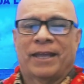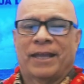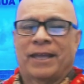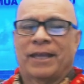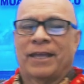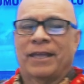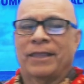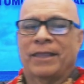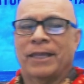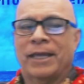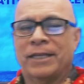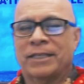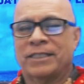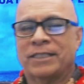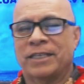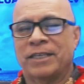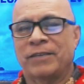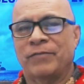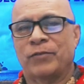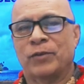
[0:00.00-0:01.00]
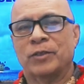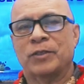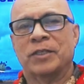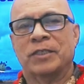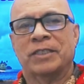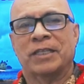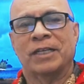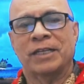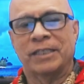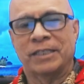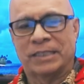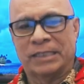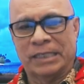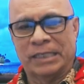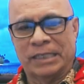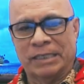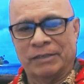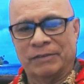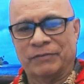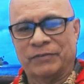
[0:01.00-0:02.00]
And that's the
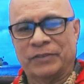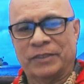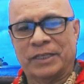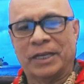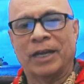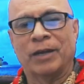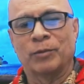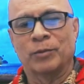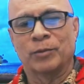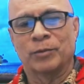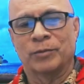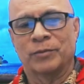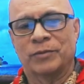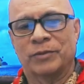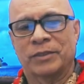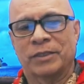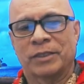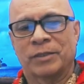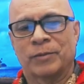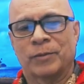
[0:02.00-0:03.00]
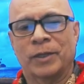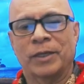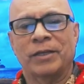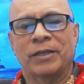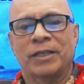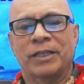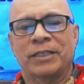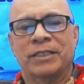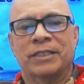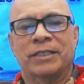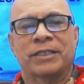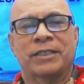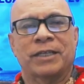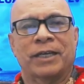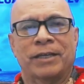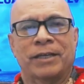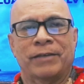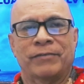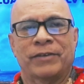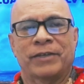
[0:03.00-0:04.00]
versatility of tau. Well, let's
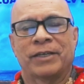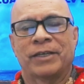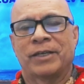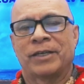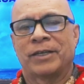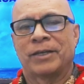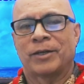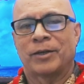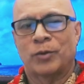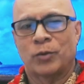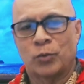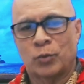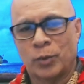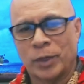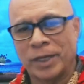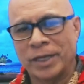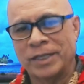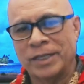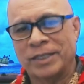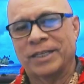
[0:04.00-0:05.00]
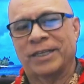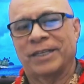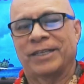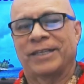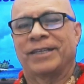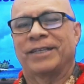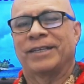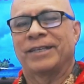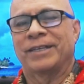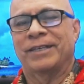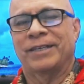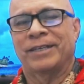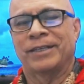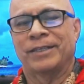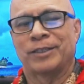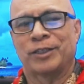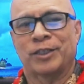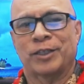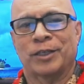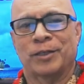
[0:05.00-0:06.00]
dive right
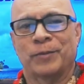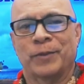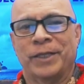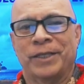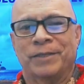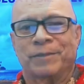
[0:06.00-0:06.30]
in, shall we?